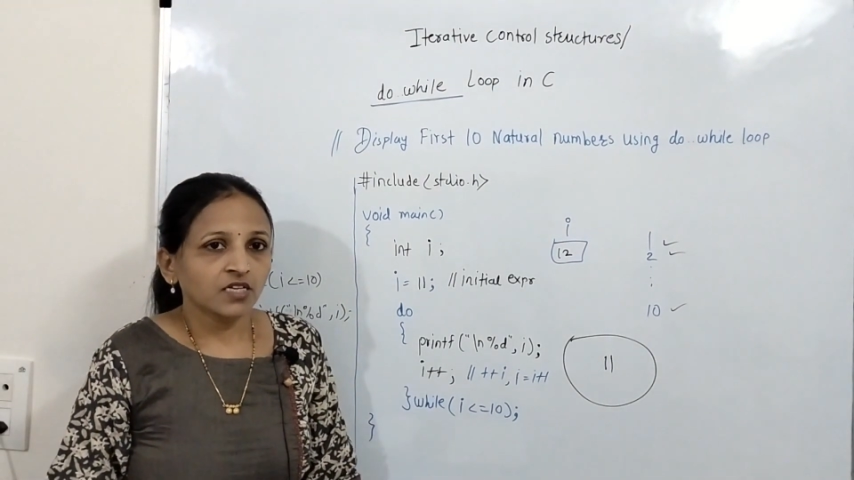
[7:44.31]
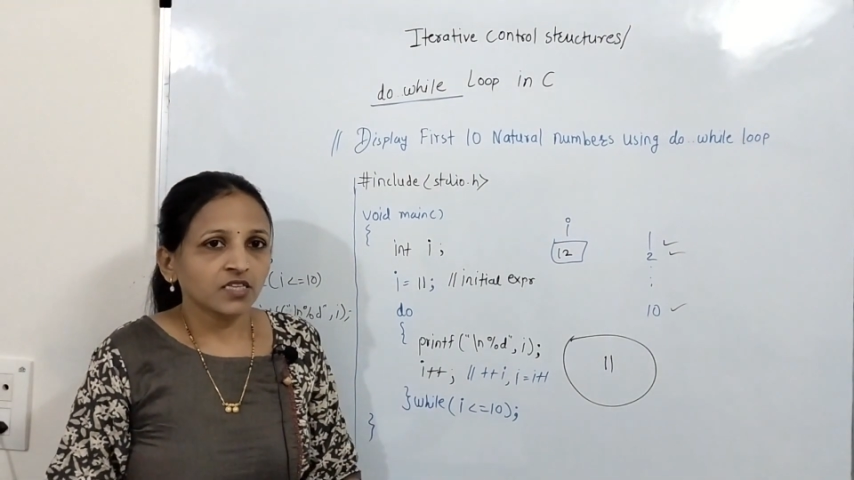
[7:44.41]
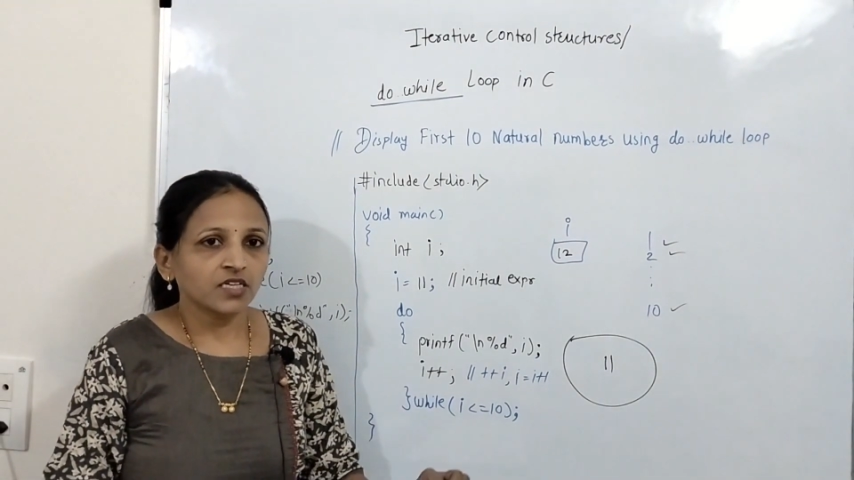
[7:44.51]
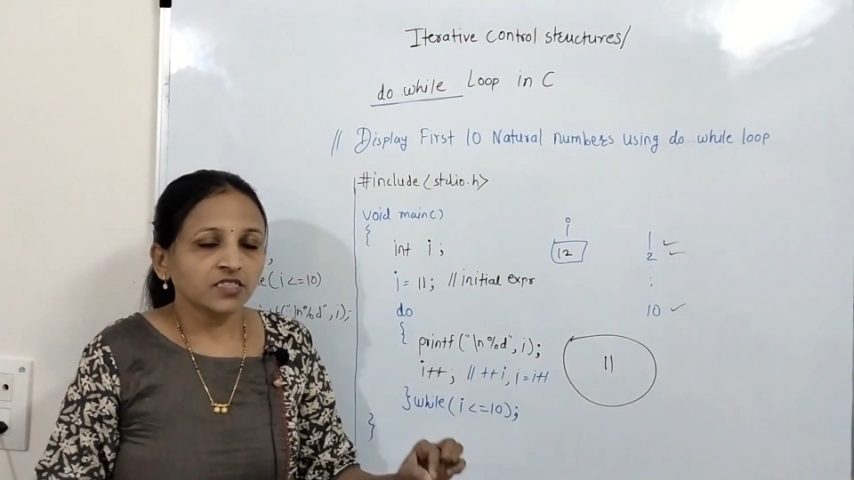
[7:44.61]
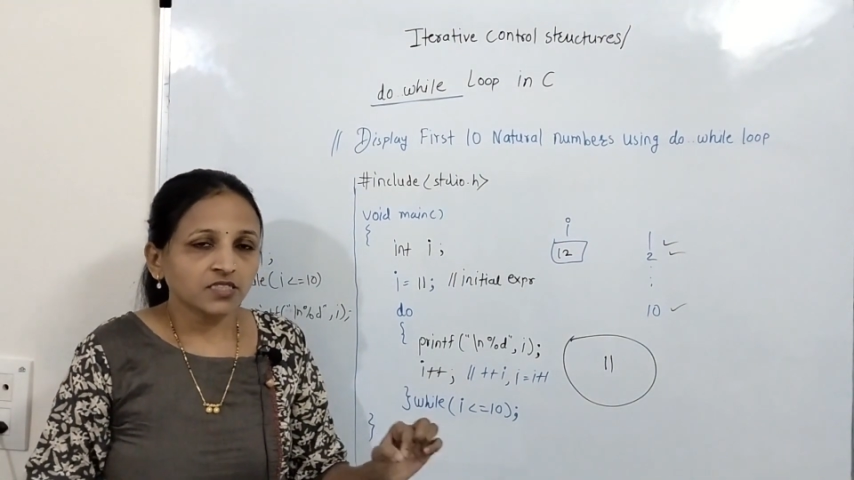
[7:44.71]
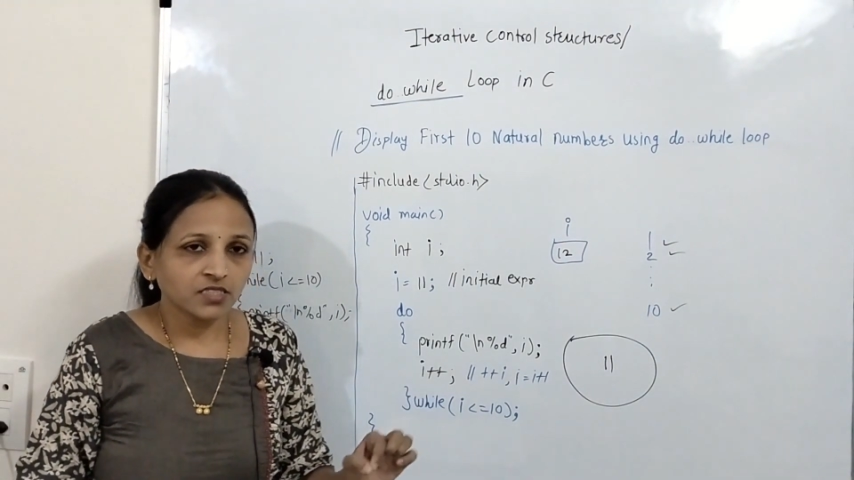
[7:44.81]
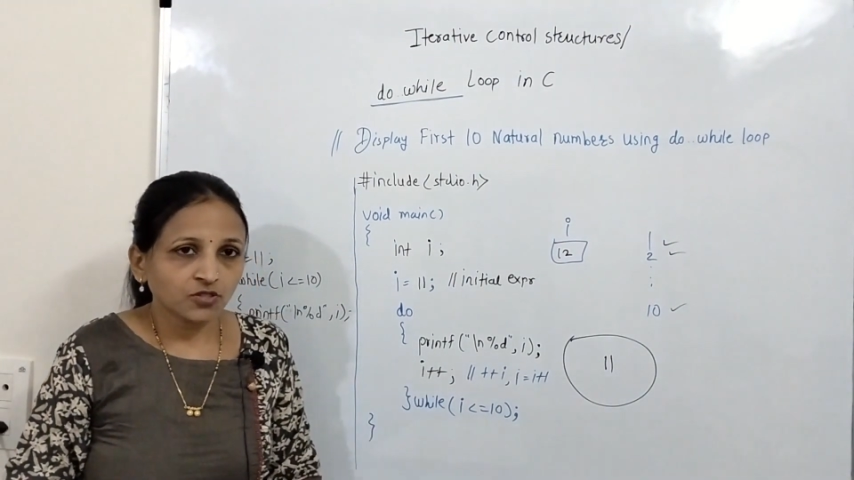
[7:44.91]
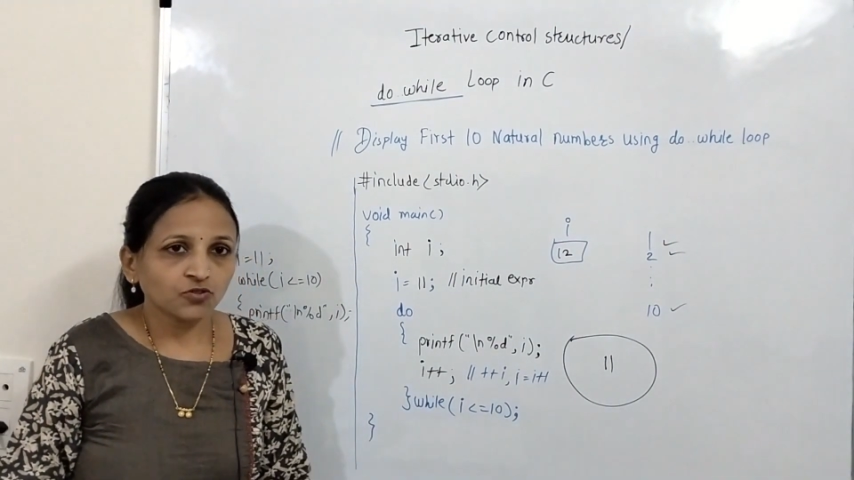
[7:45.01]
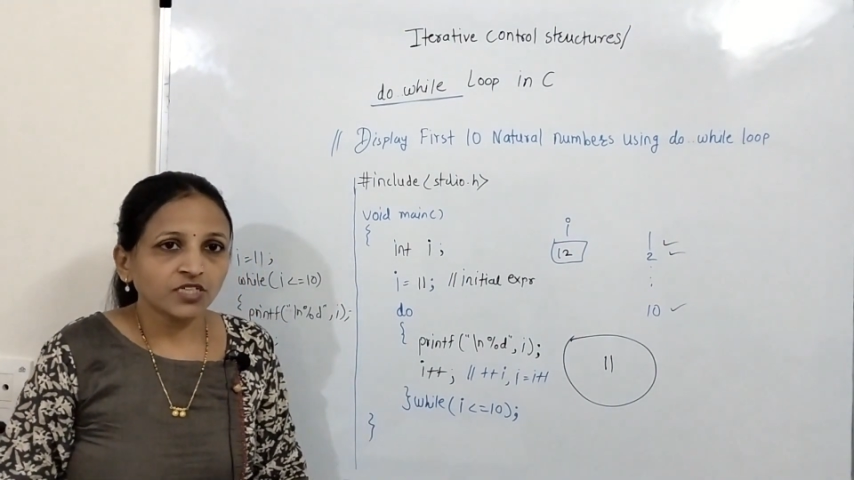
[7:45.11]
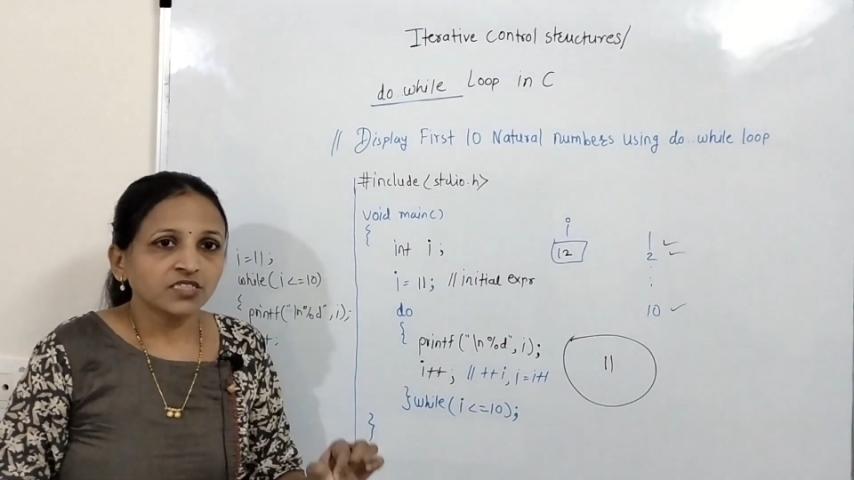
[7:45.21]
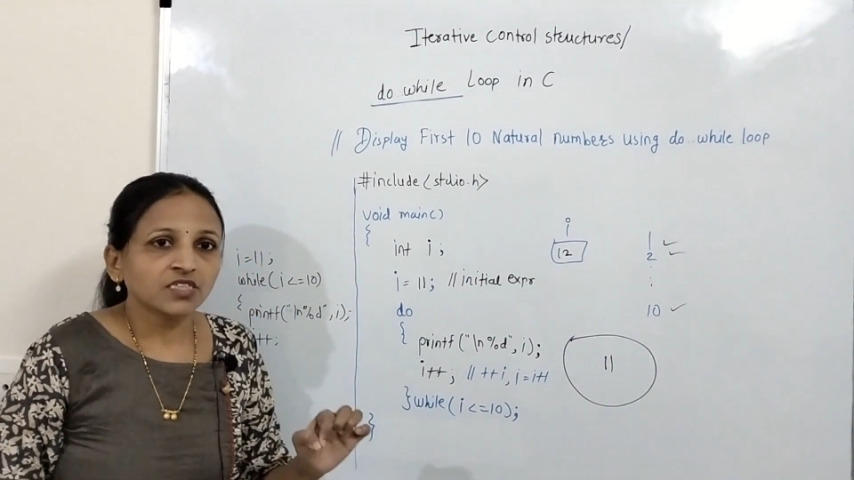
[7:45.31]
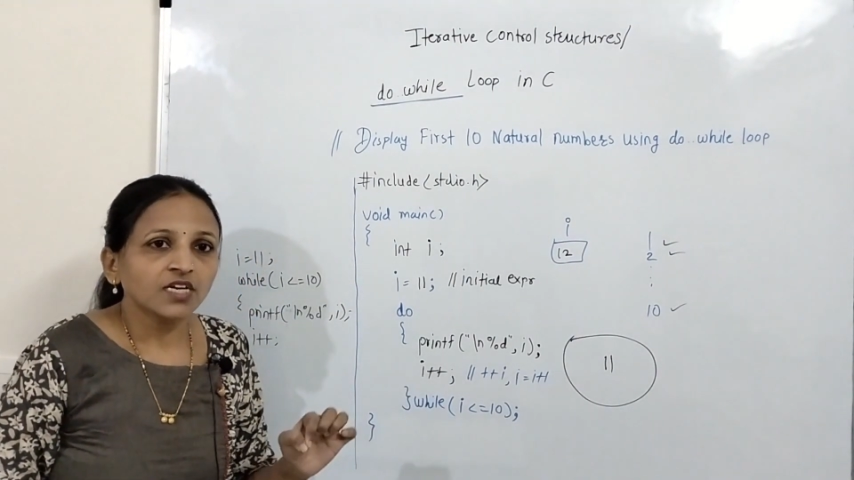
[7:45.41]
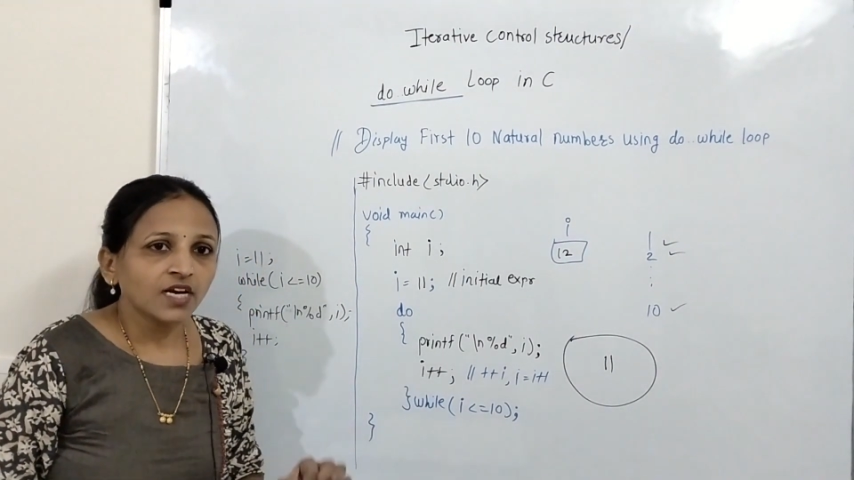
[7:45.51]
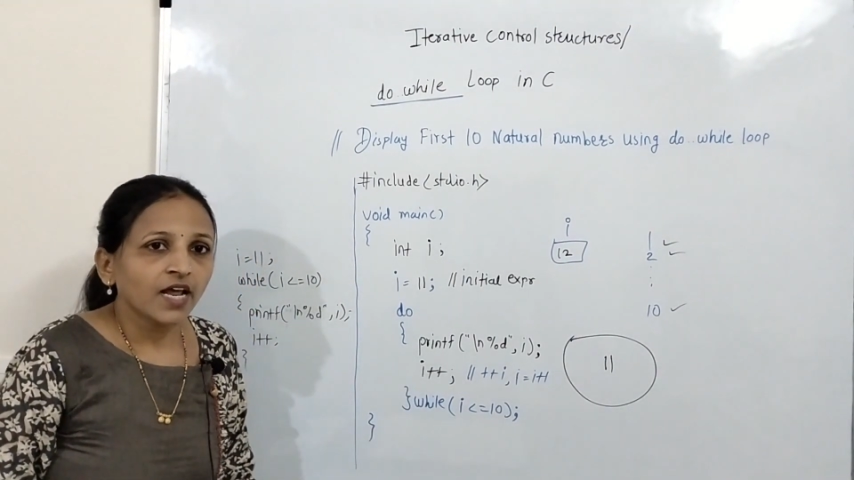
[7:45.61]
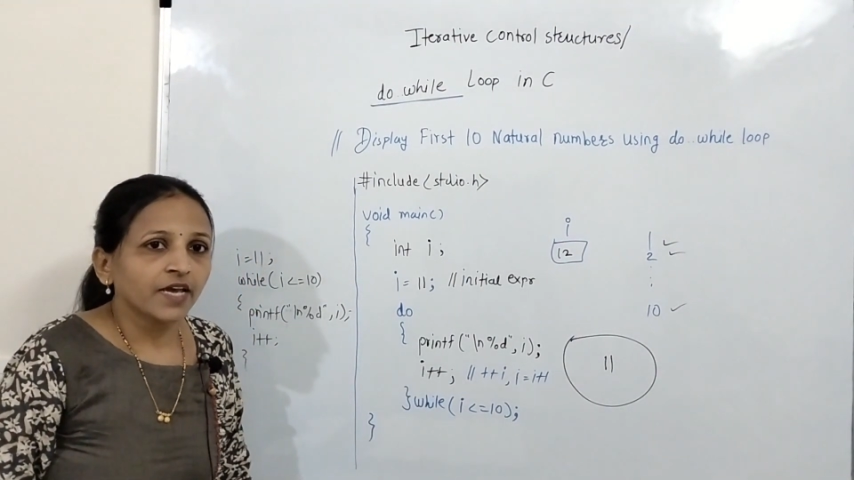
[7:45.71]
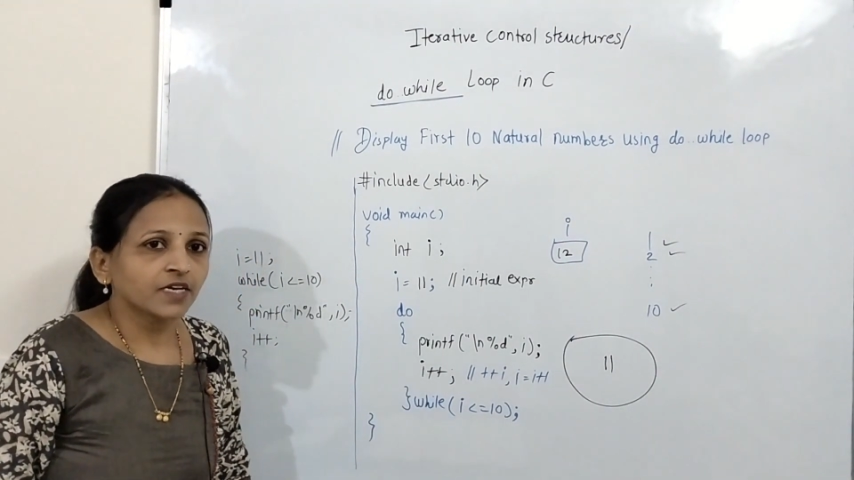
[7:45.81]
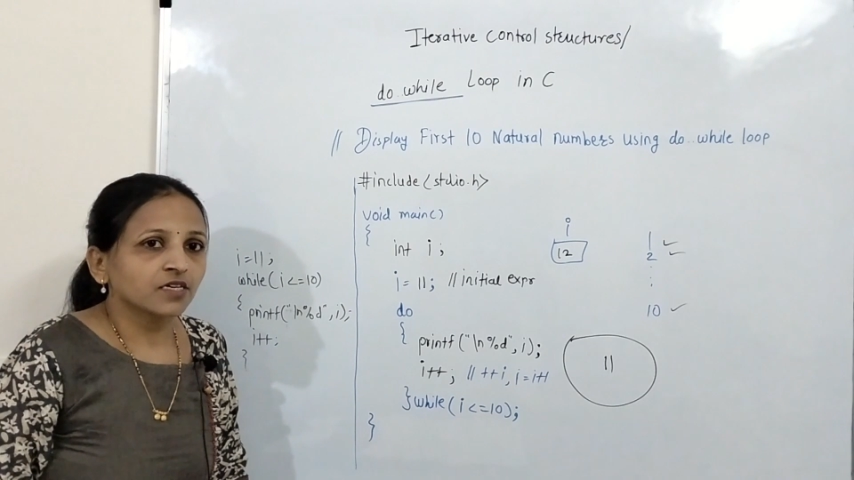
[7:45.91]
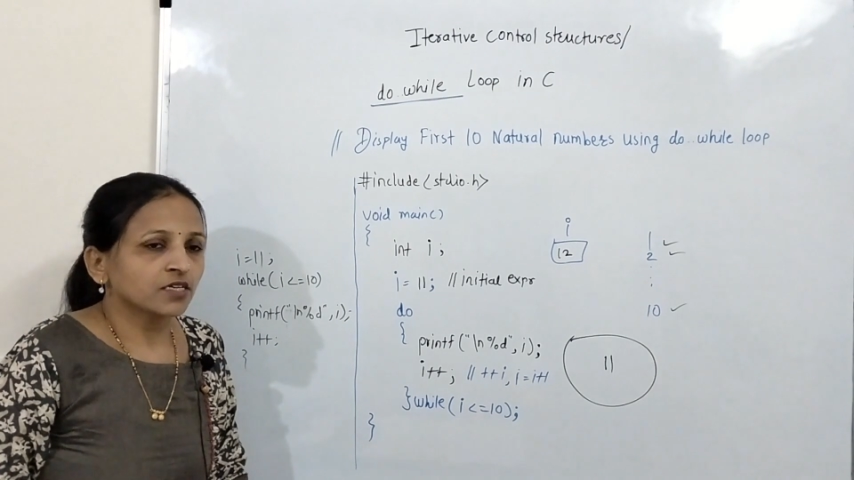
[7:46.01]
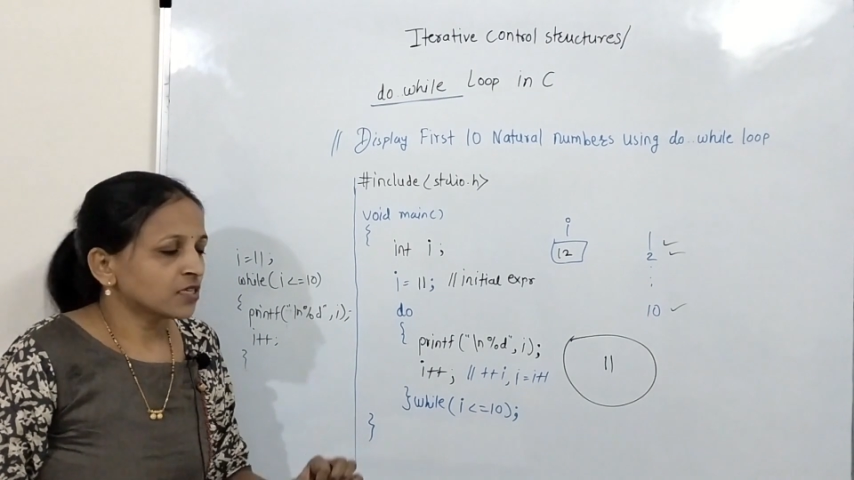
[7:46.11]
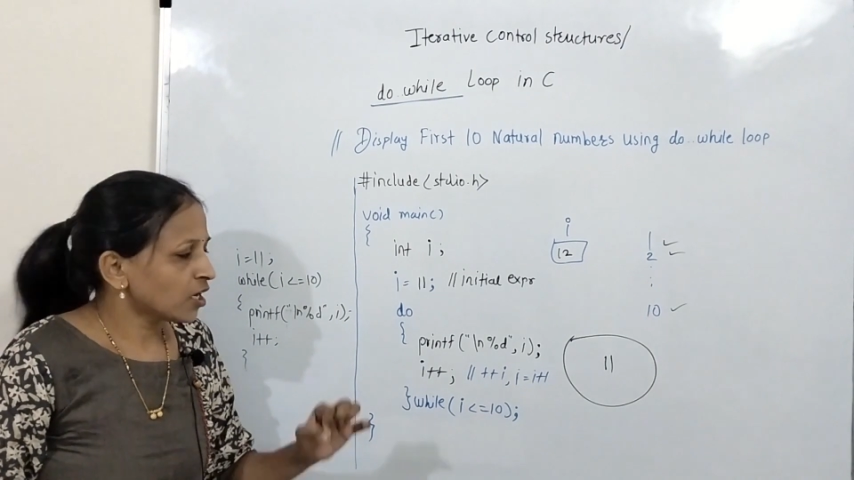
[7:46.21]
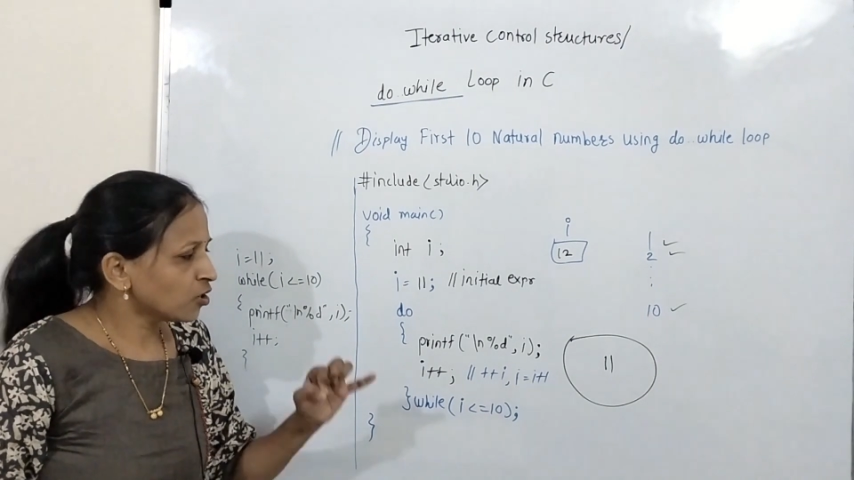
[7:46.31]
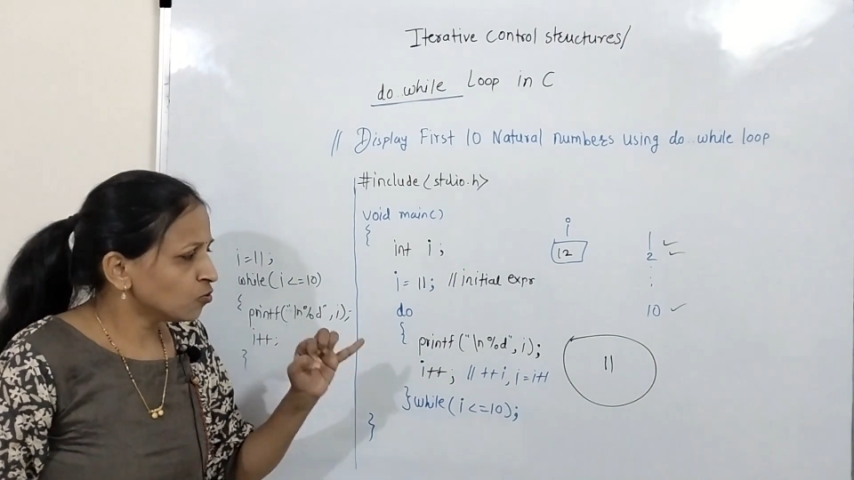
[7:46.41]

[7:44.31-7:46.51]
there is a situation like that